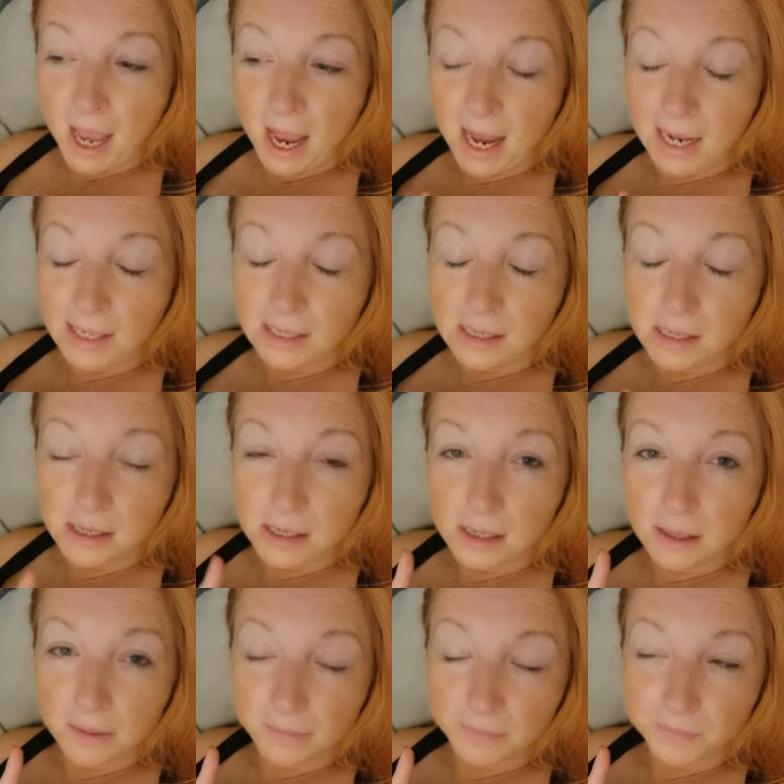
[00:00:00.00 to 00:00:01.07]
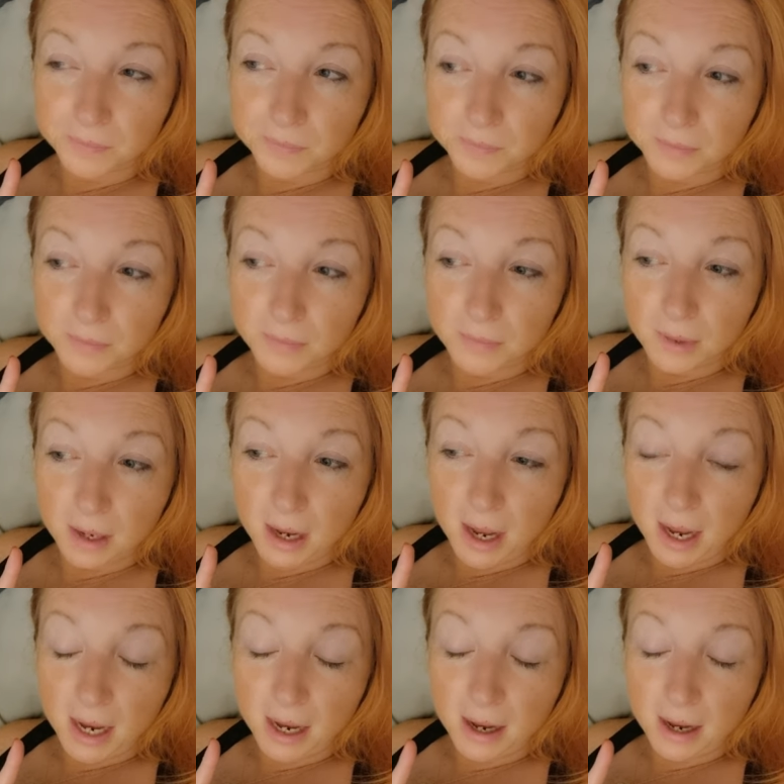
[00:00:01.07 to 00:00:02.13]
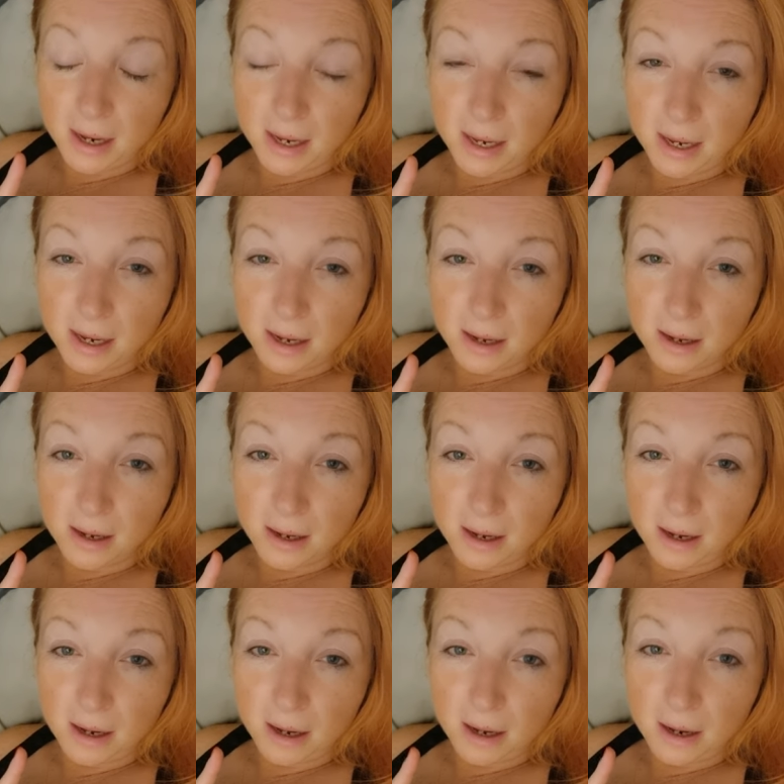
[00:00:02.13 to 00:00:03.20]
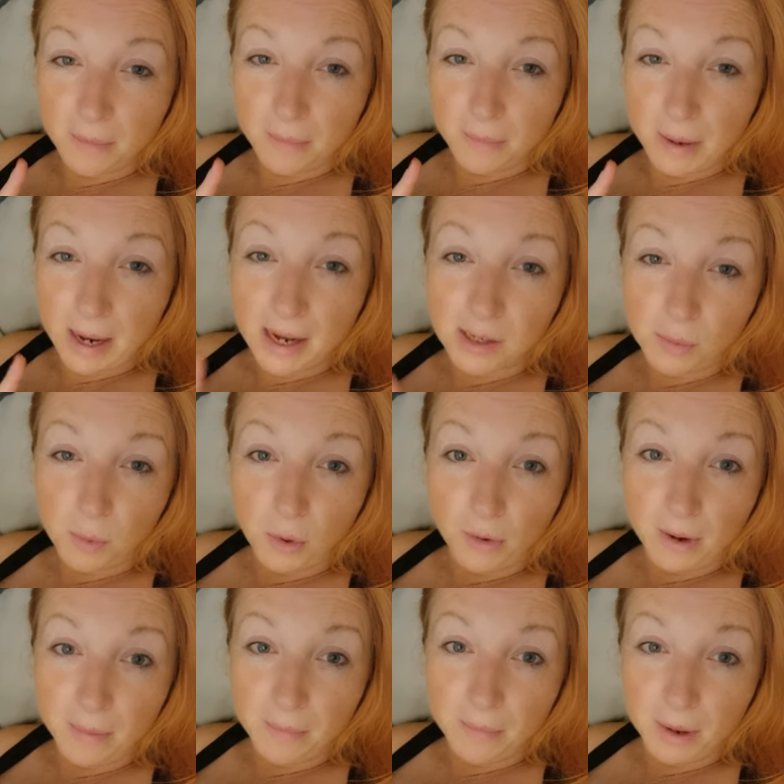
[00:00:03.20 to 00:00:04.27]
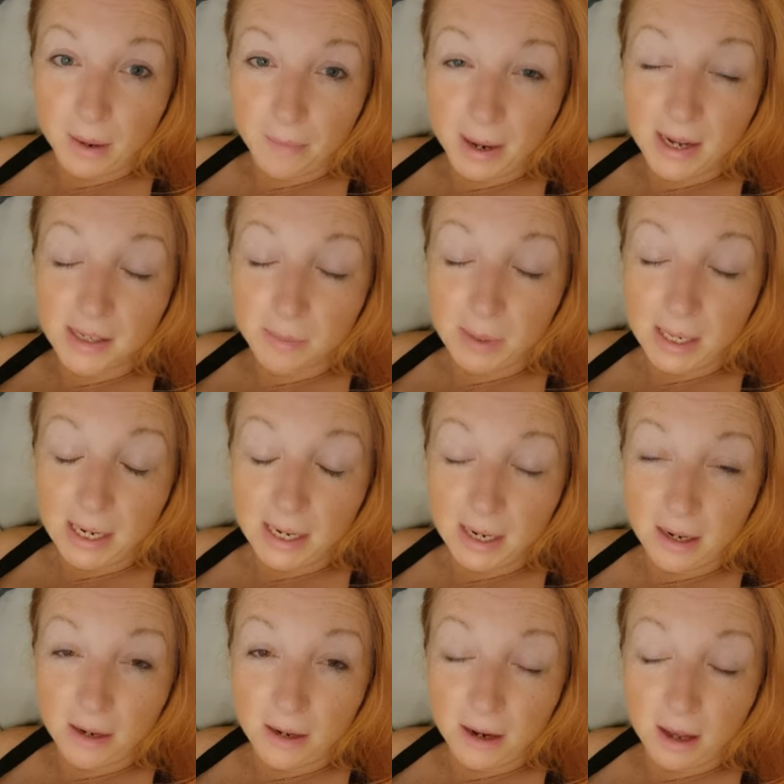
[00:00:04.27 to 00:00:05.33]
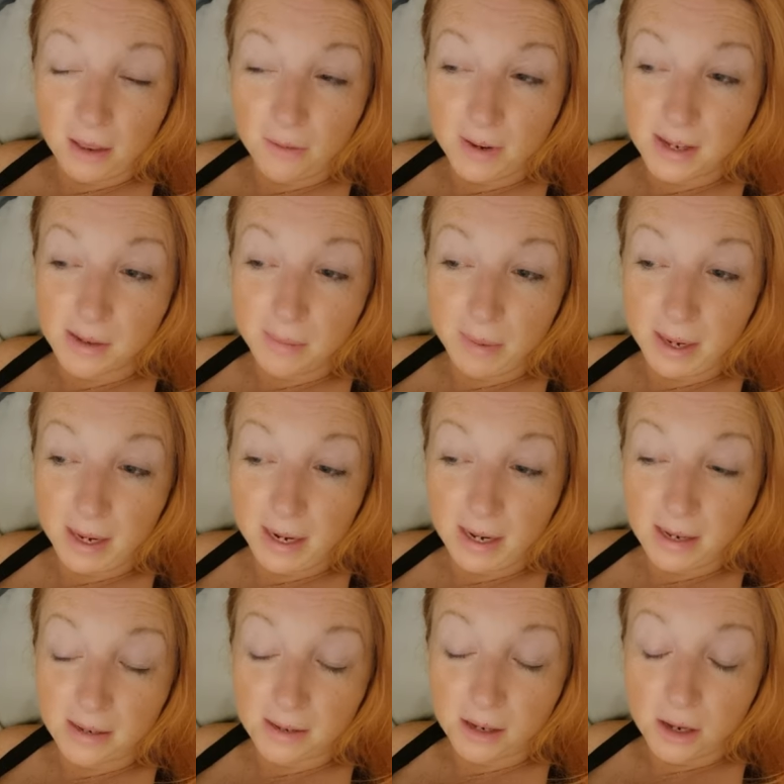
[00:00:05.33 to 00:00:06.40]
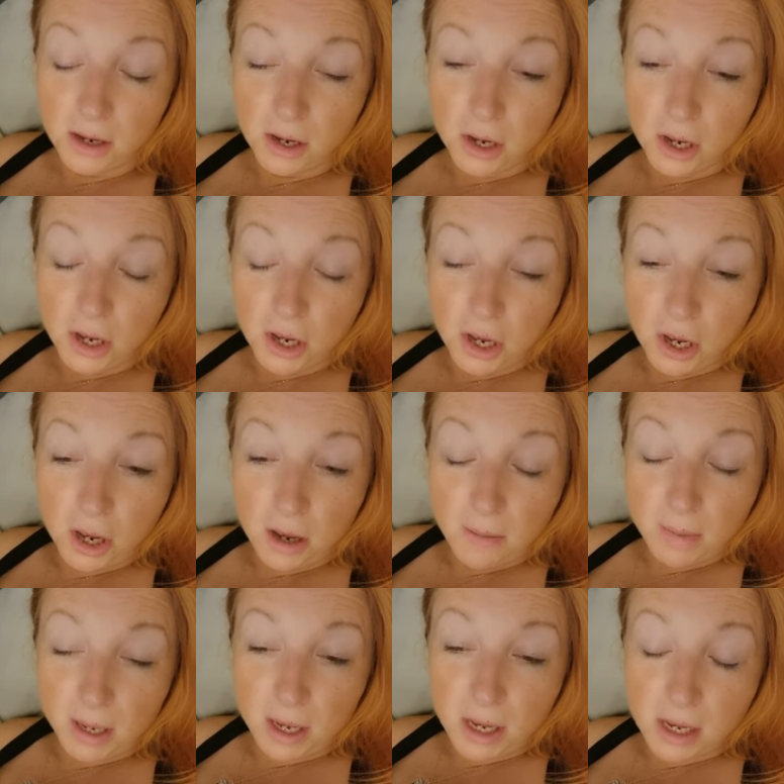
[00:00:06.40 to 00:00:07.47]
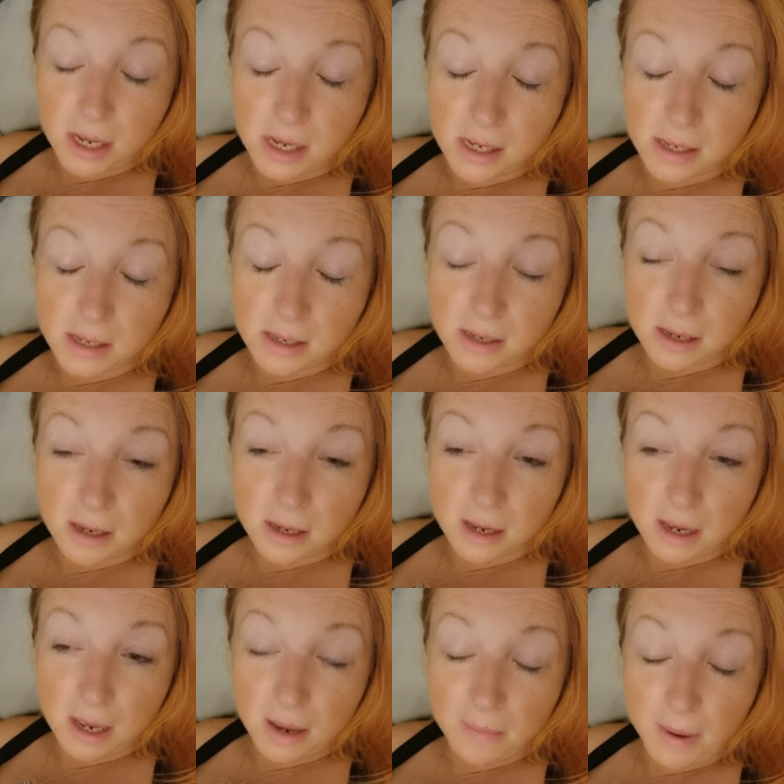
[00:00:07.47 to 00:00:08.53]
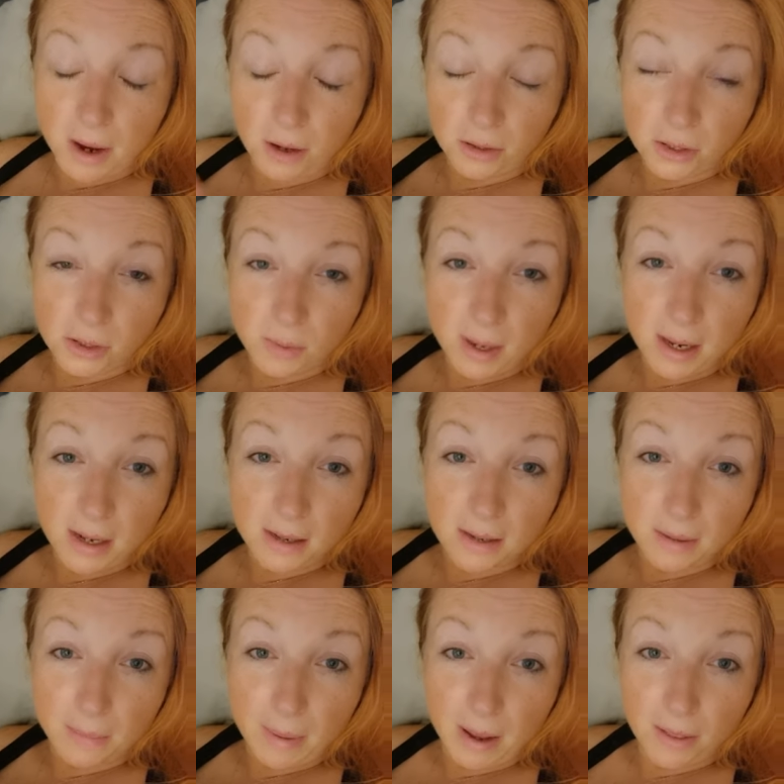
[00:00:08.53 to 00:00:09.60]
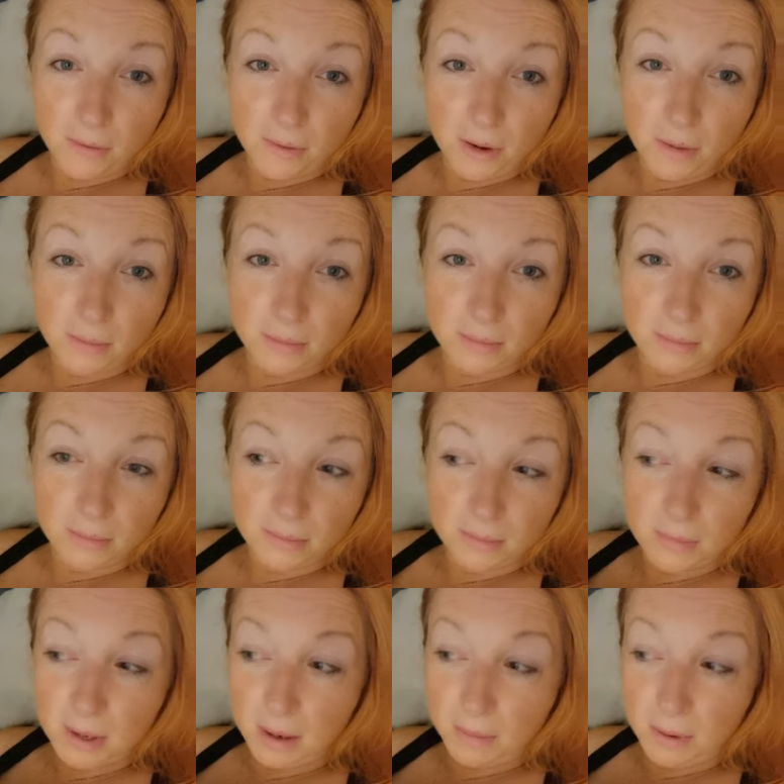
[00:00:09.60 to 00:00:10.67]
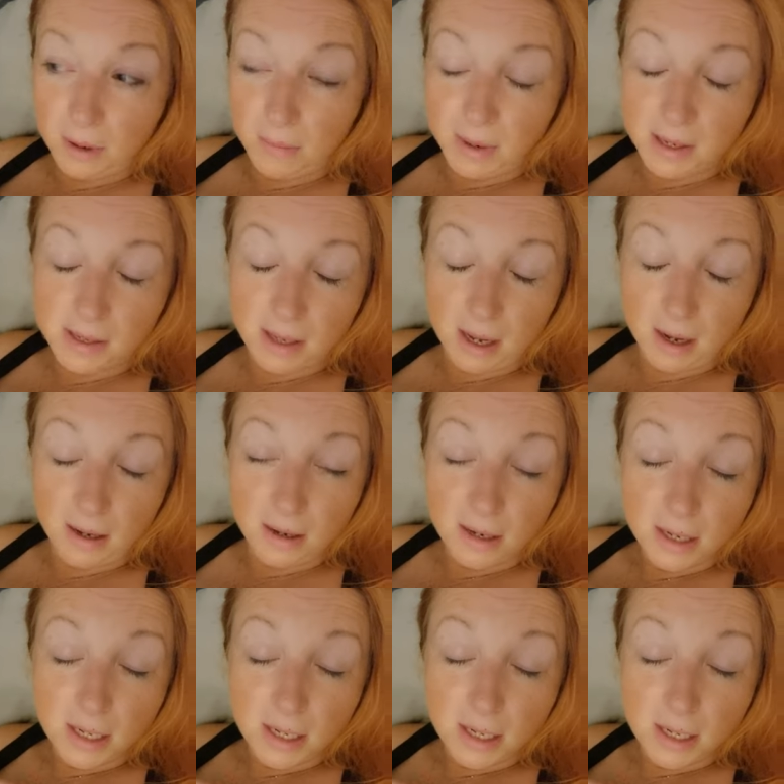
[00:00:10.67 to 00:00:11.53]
And I am my eyes are watering and my eyes are bleeding, and the reason being is because in my en suite bathroom, I'm gonna miss that.